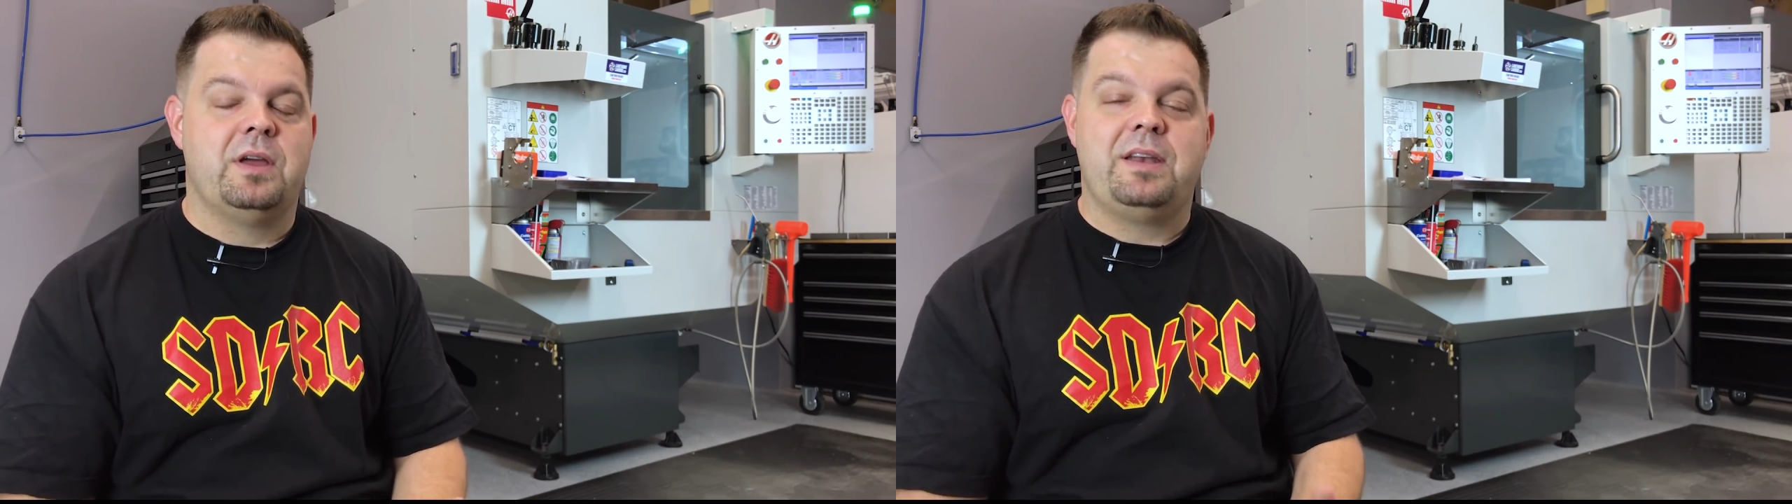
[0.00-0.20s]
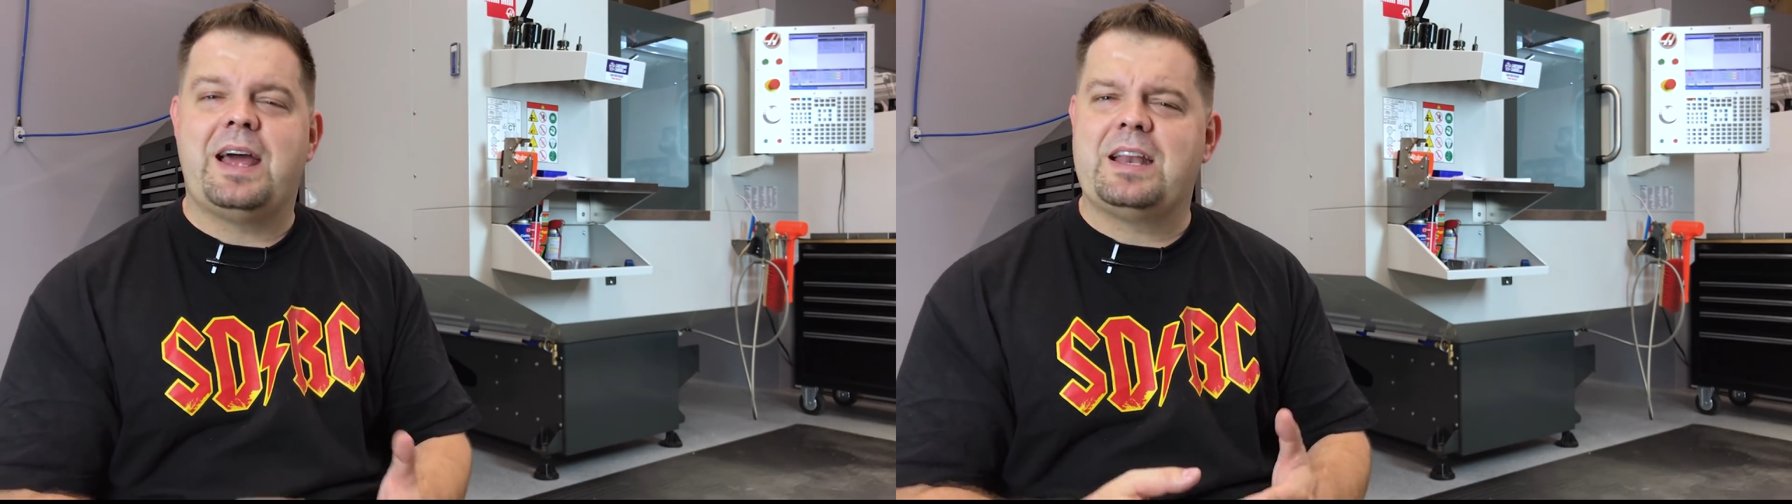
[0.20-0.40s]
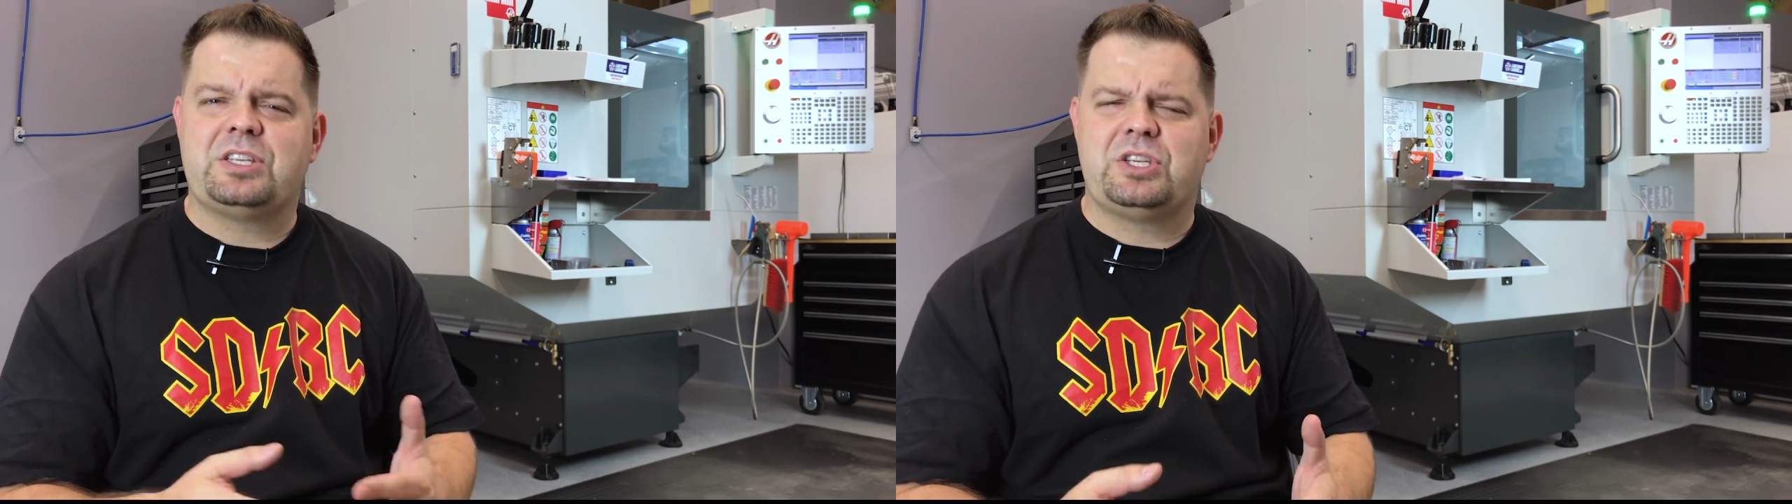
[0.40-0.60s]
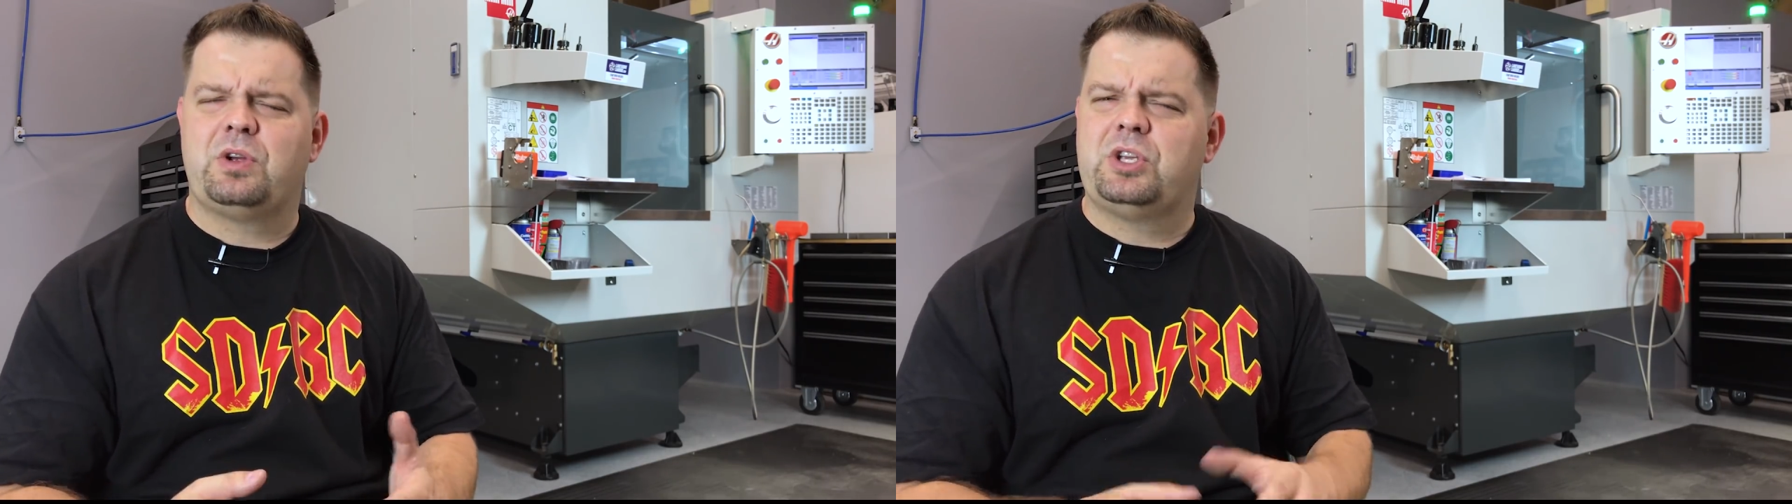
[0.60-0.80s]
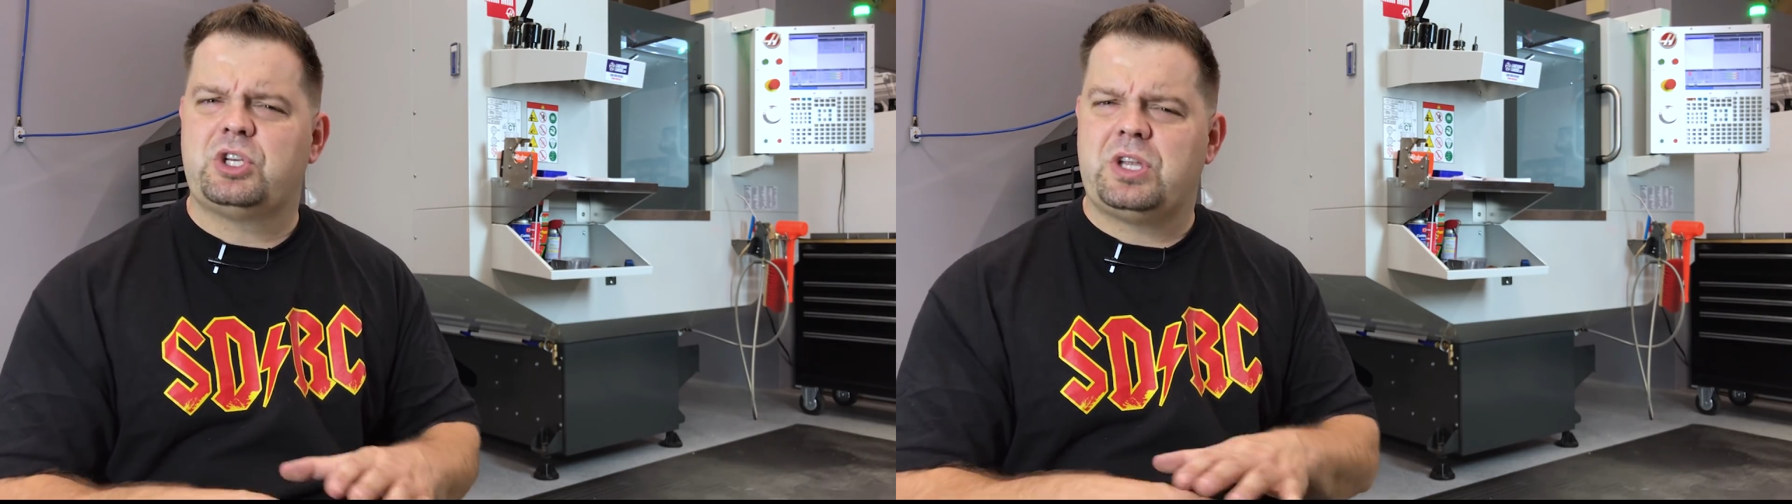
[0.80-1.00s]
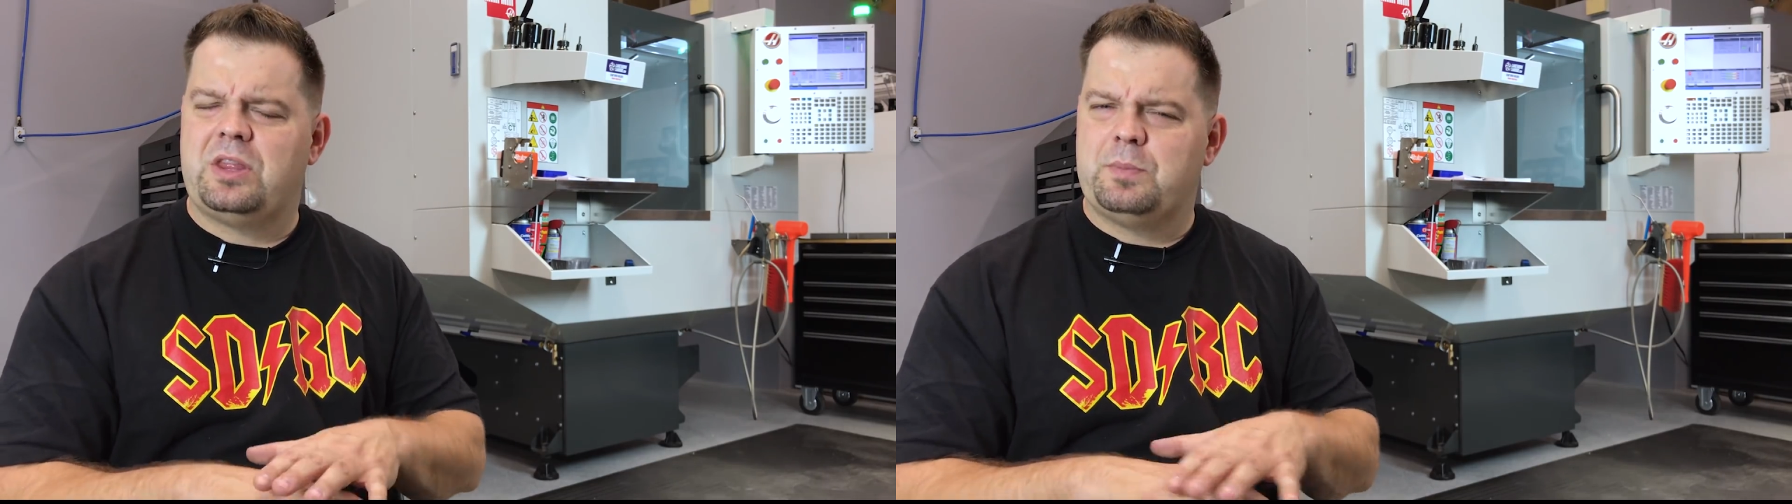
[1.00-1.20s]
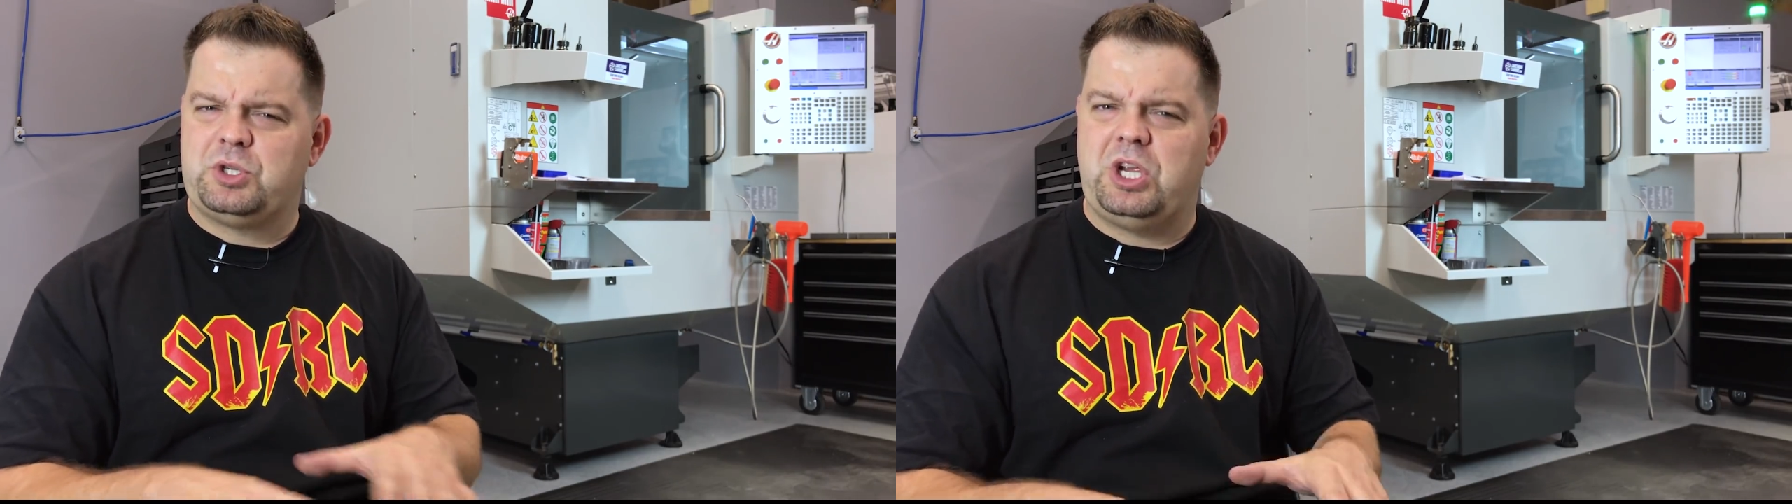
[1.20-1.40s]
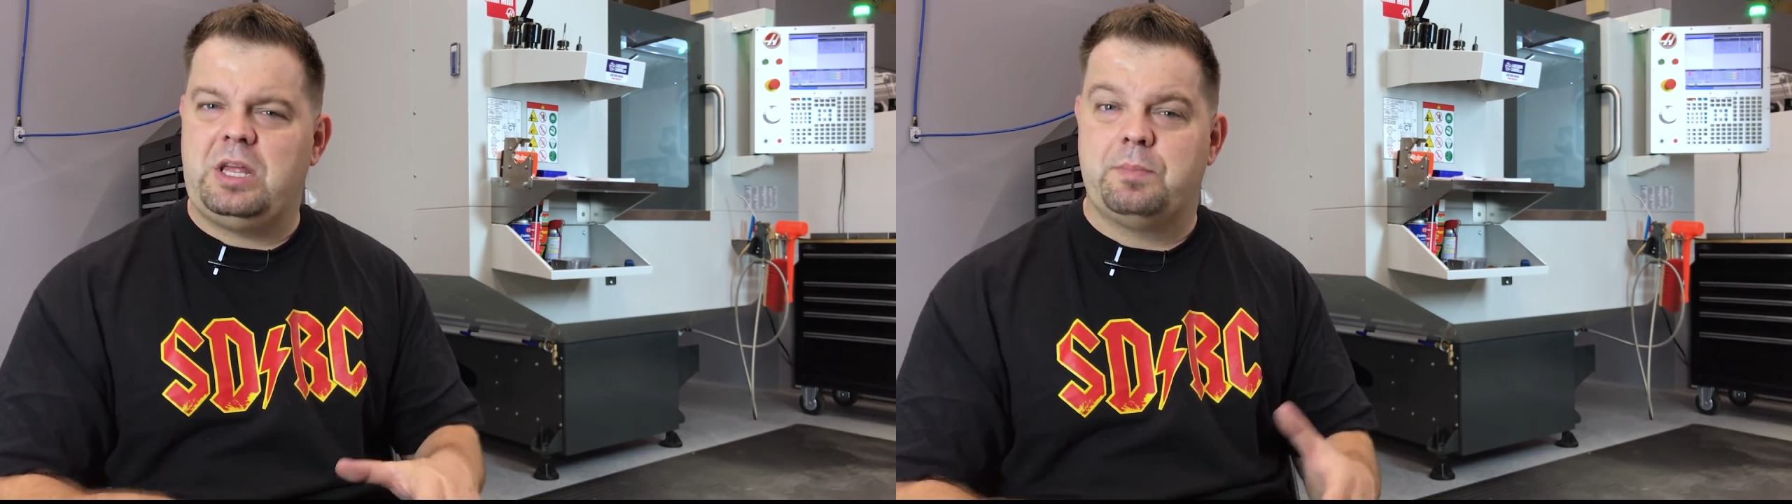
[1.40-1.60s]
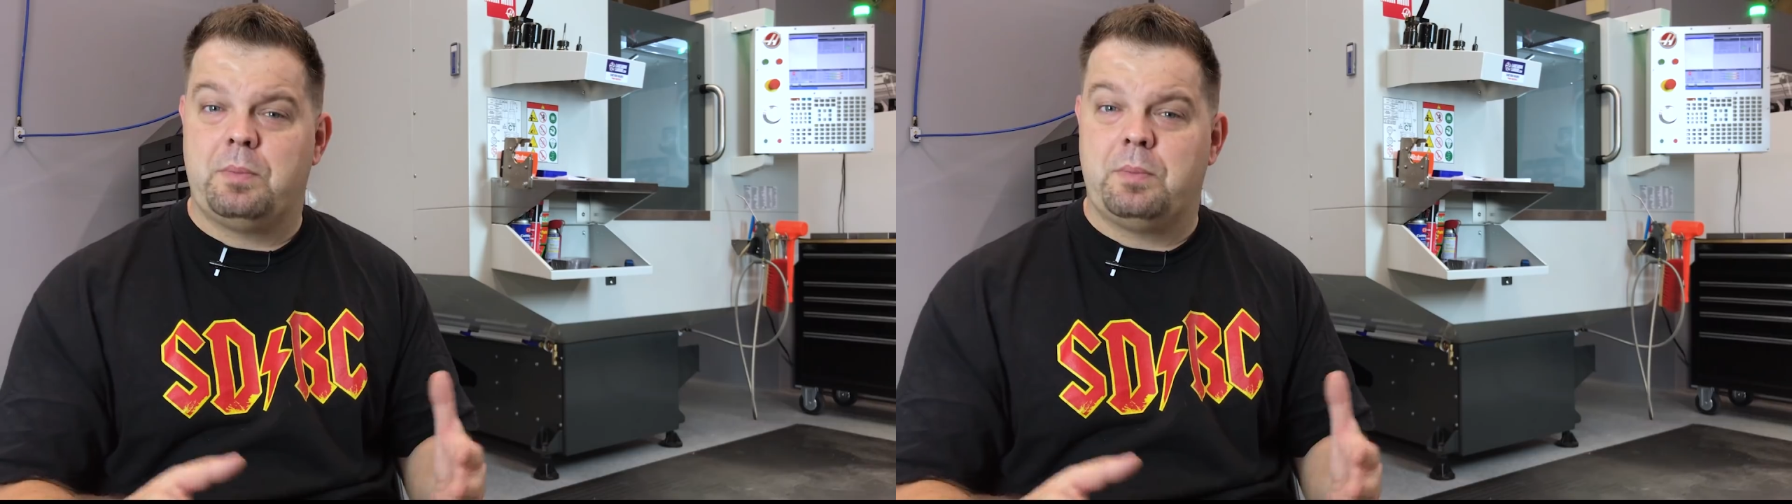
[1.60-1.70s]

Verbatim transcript: Not necessarily just in the machining,